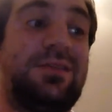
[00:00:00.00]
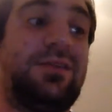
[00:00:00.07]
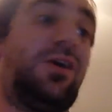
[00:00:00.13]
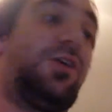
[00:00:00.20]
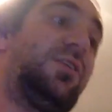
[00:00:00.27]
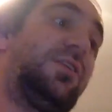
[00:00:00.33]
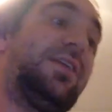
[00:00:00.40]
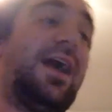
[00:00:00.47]

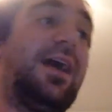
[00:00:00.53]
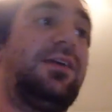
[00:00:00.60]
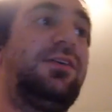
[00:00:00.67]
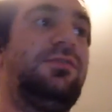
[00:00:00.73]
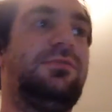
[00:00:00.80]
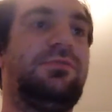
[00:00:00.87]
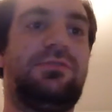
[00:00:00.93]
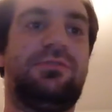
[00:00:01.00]

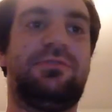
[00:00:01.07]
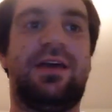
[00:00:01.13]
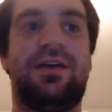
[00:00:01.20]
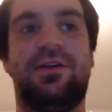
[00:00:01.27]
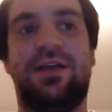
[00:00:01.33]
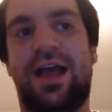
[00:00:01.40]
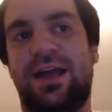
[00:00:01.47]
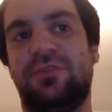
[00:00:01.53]
attack, you
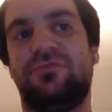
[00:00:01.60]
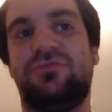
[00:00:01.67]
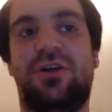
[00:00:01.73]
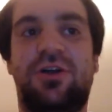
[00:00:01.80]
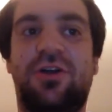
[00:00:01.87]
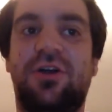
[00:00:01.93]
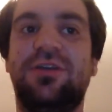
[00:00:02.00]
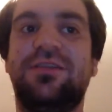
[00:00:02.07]
retire a guy,
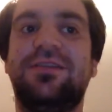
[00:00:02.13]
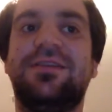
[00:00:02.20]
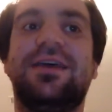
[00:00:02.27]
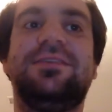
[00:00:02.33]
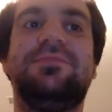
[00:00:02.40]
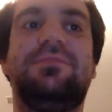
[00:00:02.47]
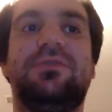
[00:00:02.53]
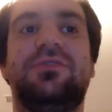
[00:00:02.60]
draw a card,
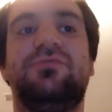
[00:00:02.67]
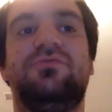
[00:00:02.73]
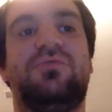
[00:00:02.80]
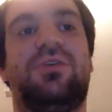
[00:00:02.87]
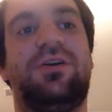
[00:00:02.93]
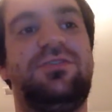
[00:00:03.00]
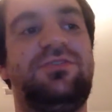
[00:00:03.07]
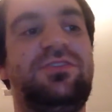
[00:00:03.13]
nice built-in
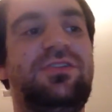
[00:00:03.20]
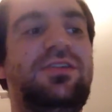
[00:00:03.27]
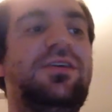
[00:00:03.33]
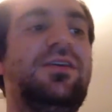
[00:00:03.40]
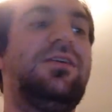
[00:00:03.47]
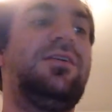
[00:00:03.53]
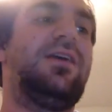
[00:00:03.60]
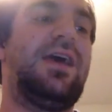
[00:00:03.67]
draw engine.
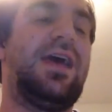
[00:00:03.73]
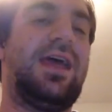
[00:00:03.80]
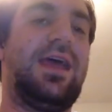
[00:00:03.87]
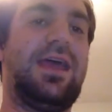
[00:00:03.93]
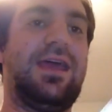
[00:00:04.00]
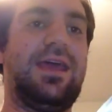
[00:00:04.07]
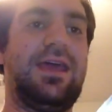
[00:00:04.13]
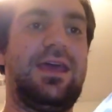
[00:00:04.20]

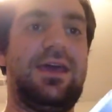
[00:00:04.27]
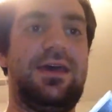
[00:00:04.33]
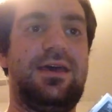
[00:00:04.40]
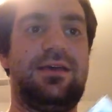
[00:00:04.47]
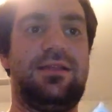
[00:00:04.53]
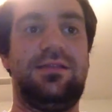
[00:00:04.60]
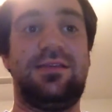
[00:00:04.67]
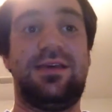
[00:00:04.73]

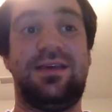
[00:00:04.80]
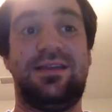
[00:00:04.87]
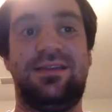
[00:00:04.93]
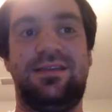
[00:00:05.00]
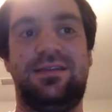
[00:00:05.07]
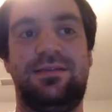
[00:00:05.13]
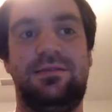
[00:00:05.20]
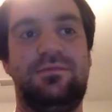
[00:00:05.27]
And
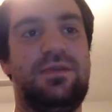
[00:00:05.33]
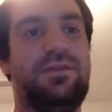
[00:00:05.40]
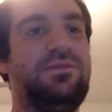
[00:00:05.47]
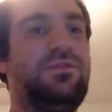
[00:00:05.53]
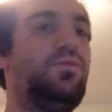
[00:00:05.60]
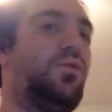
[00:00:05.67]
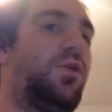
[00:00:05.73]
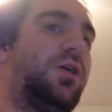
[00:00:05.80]
then,
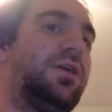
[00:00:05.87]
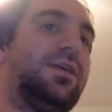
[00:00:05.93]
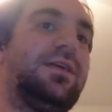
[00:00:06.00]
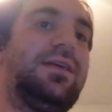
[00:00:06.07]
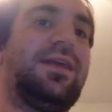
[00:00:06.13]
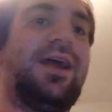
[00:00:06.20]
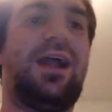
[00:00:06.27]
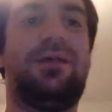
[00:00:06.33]
if you want, you
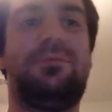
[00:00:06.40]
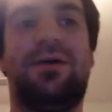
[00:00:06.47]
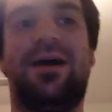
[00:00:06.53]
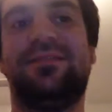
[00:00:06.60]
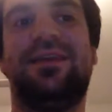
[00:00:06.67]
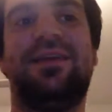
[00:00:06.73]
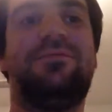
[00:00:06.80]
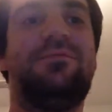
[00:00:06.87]
can
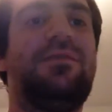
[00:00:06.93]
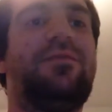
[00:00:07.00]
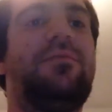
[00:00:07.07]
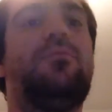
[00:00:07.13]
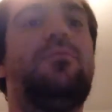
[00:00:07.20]
counterblast, give him even